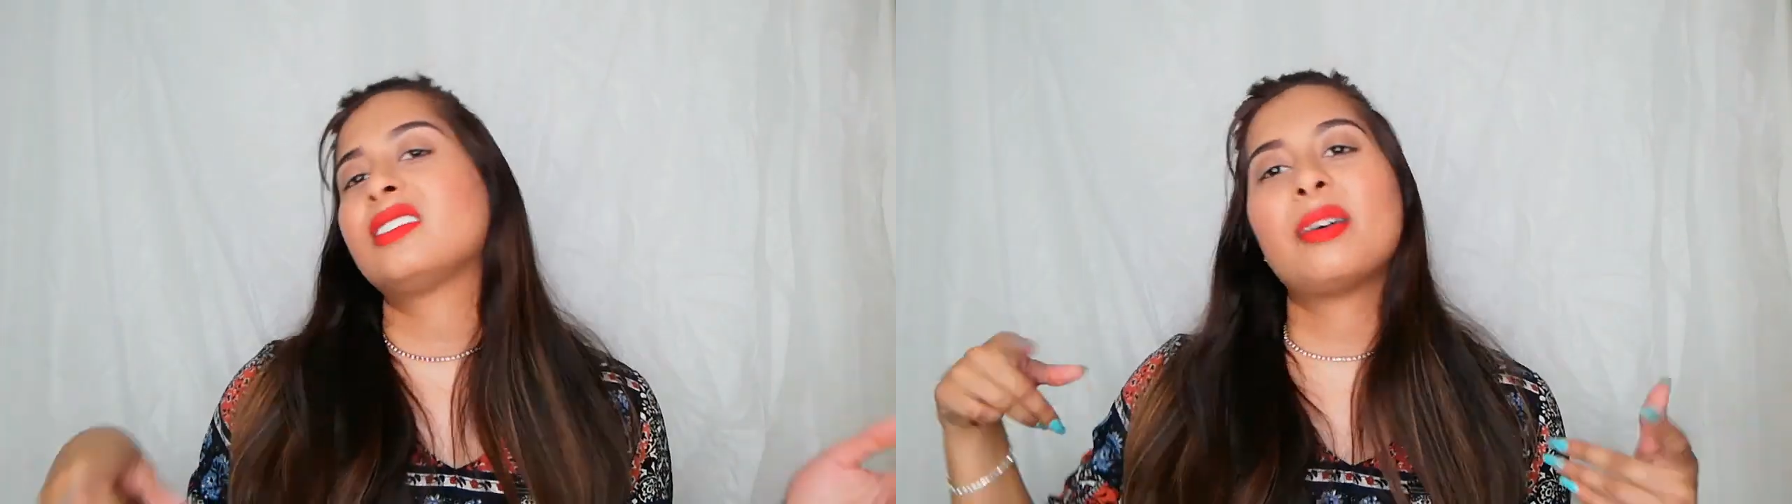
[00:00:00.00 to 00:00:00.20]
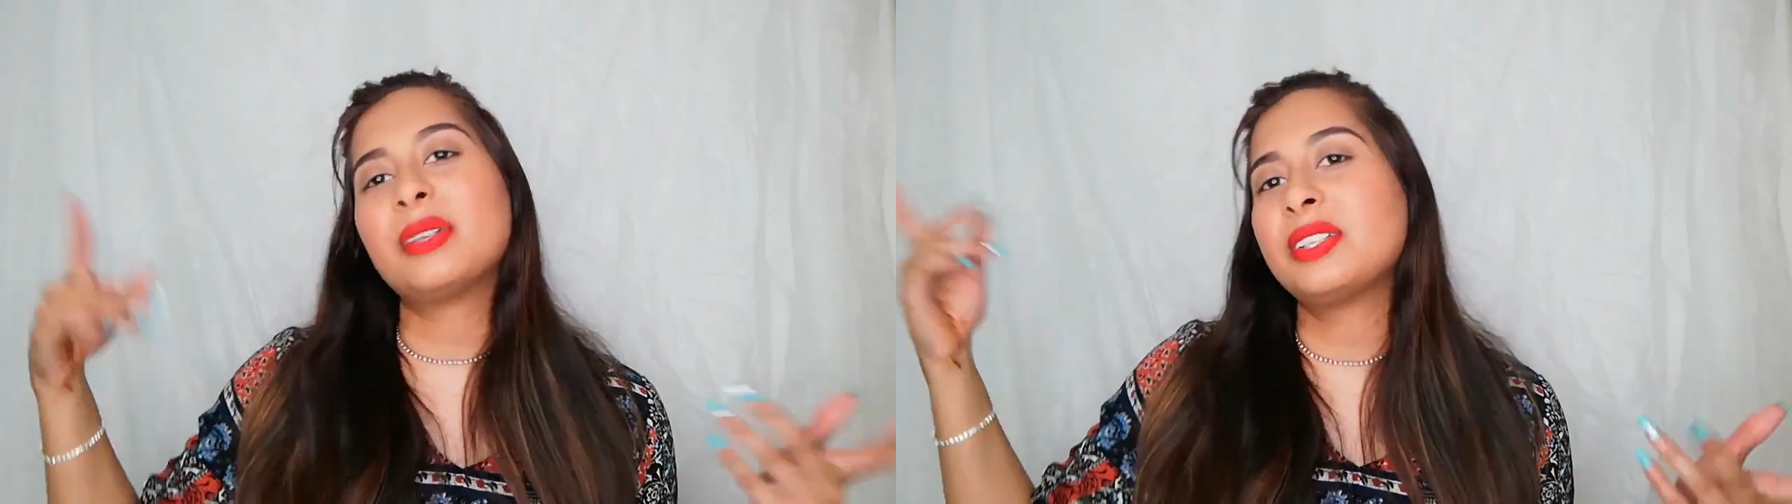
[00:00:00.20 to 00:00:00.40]

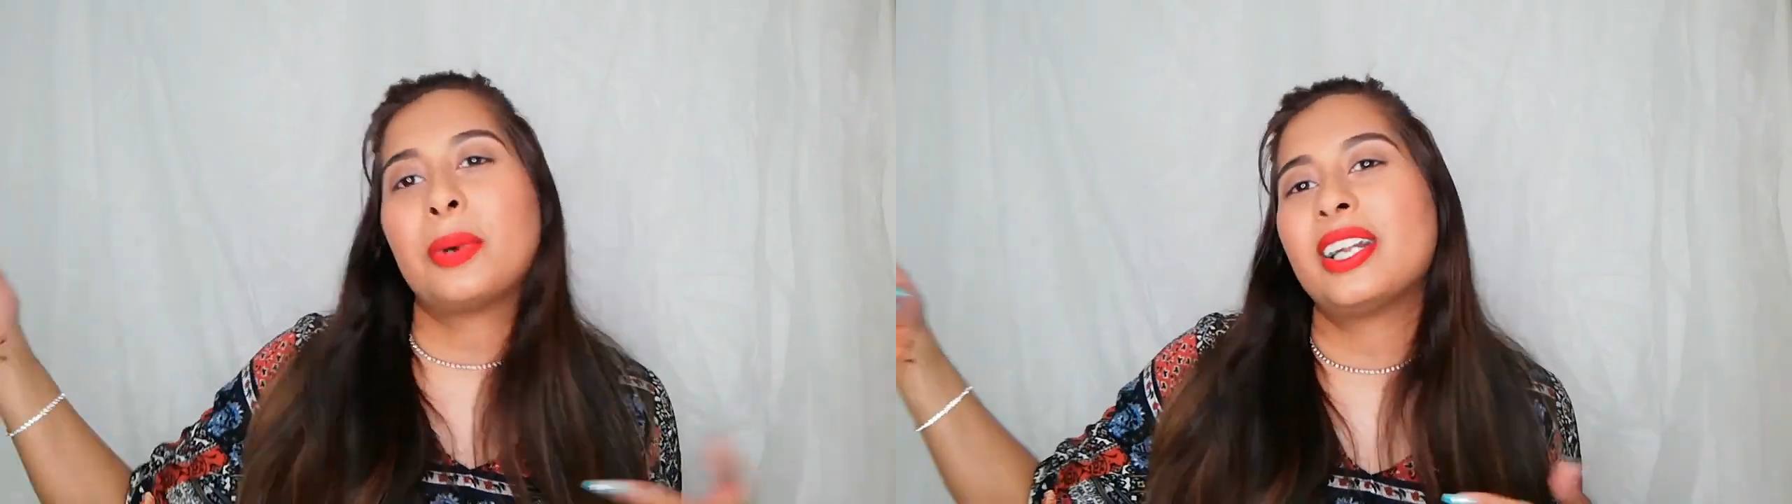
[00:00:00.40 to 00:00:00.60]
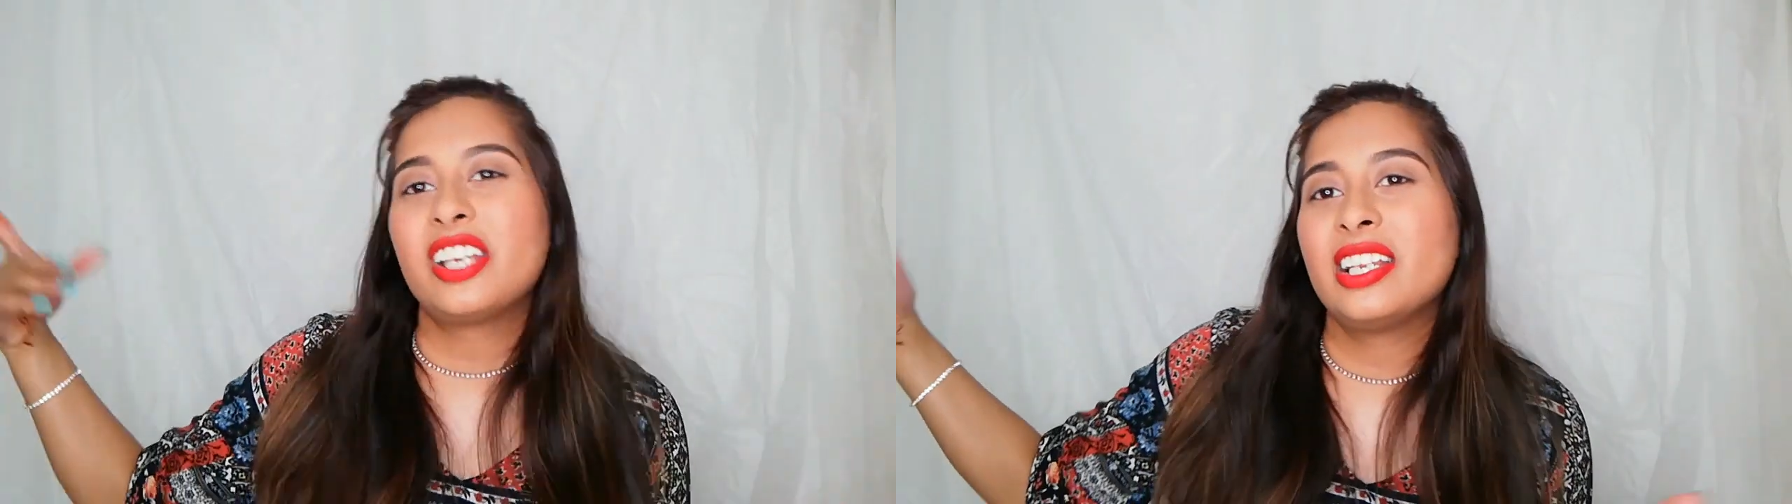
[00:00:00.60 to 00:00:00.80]
I mean,
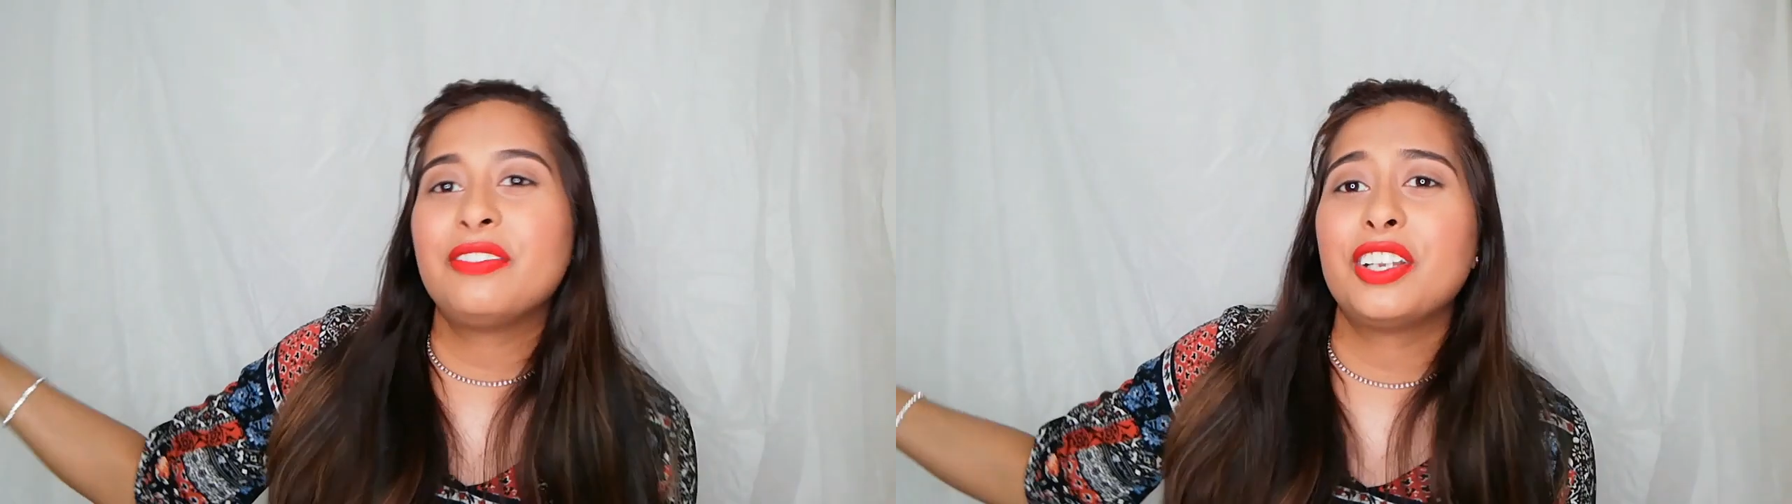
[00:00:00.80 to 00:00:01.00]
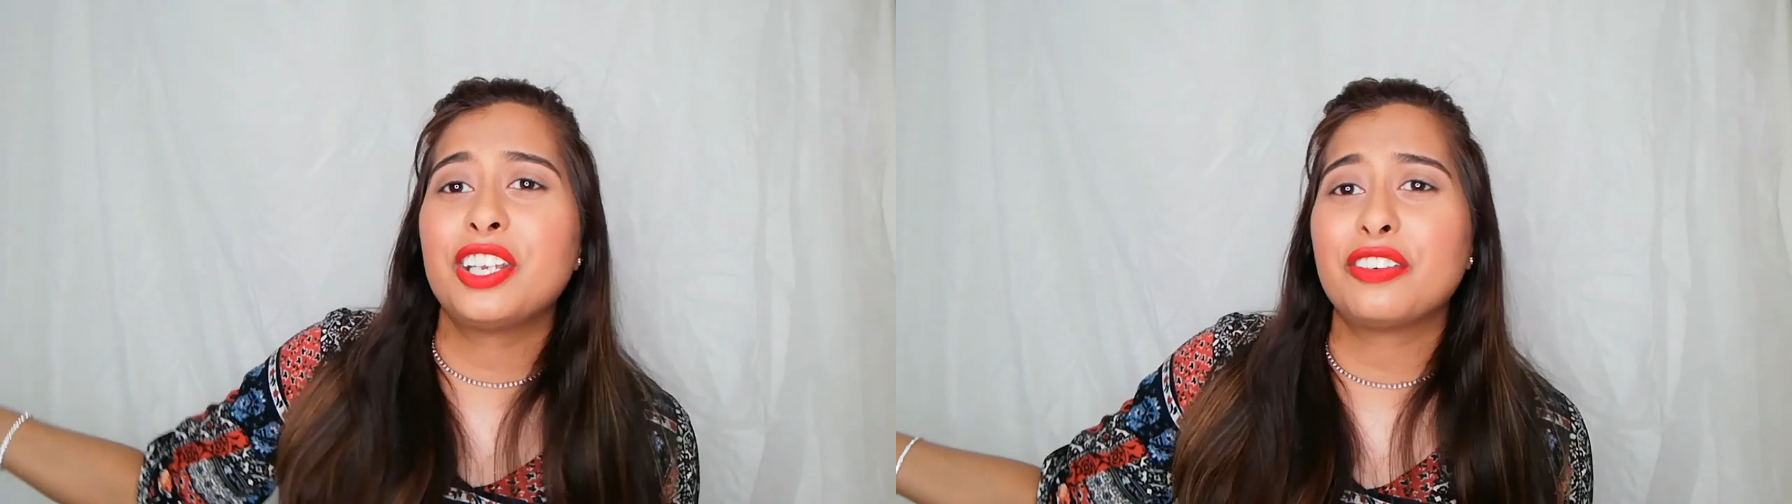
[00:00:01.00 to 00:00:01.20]
watch
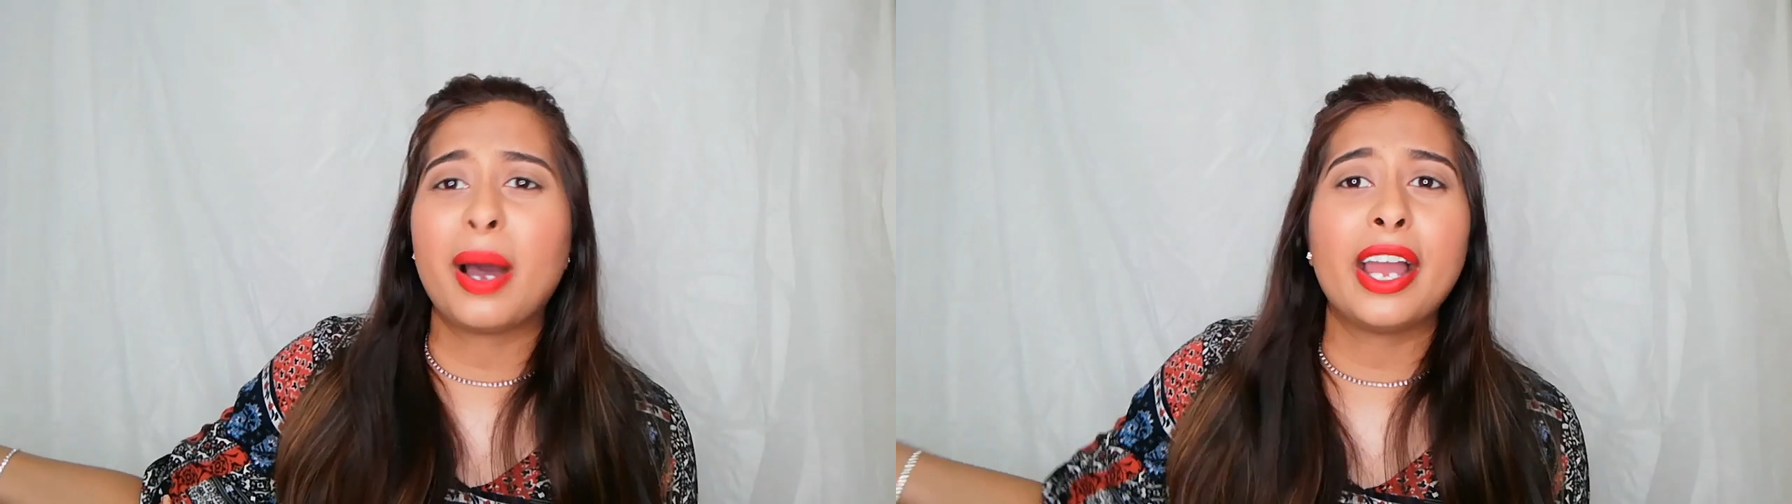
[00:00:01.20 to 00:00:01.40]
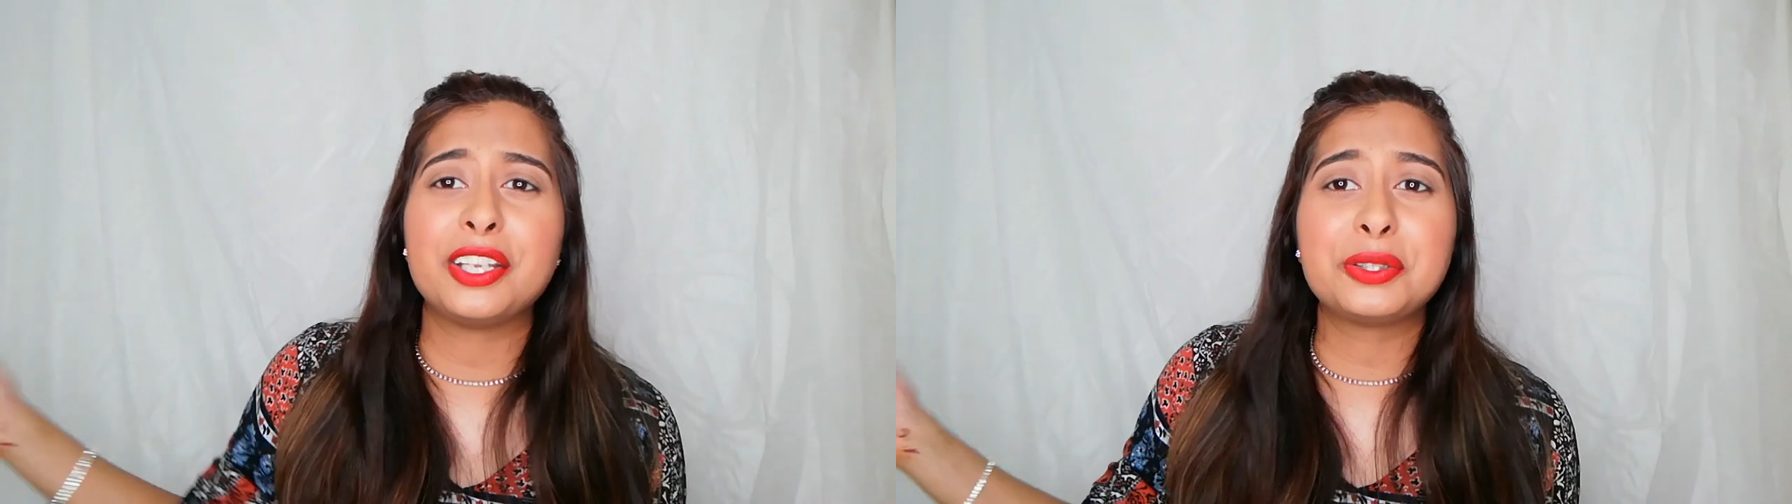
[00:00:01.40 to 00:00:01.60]
any video of mine.